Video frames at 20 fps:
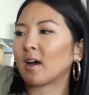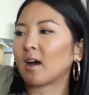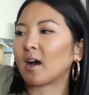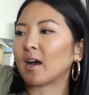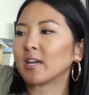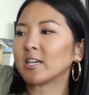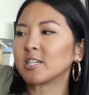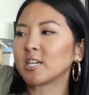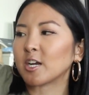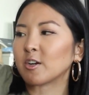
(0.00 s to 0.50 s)

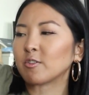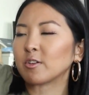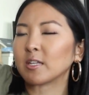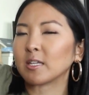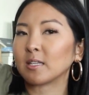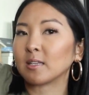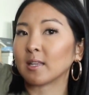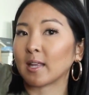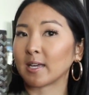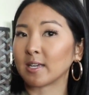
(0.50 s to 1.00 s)
I
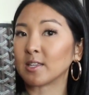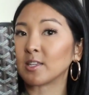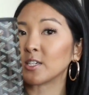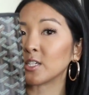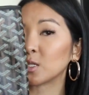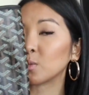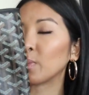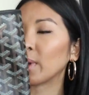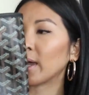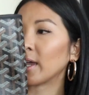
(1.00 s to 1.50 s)
generally like
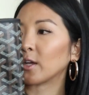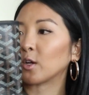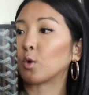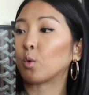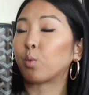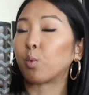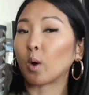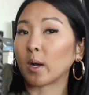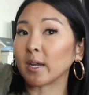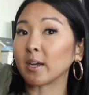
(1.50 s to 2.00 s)
this bag
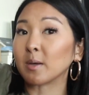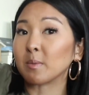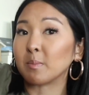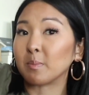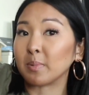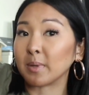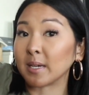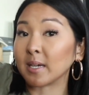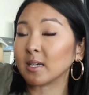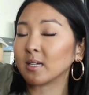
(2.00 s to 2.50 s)
quite a
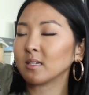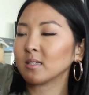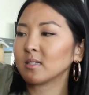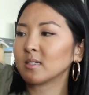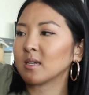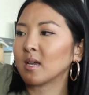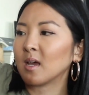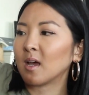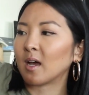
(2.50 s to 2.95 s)
bit.